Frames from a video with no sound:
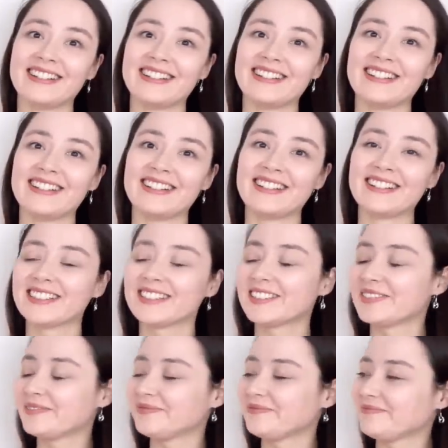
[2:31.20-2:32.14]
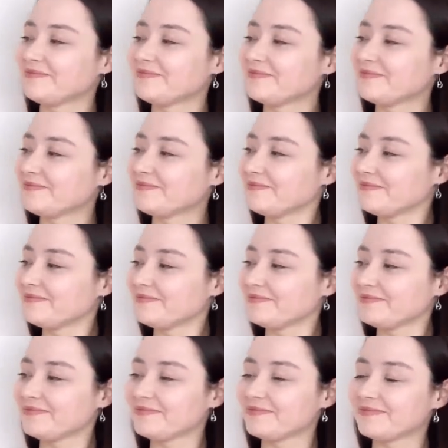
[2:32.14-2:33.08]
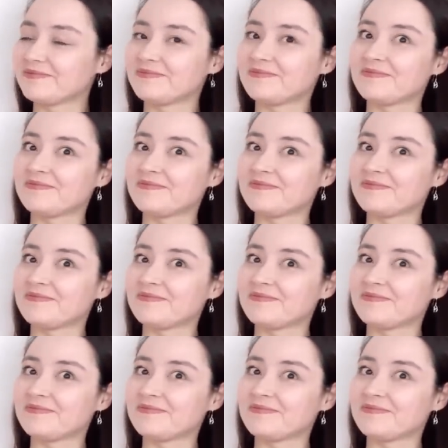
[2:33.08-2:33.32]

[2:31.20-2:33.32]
Nobody speaks.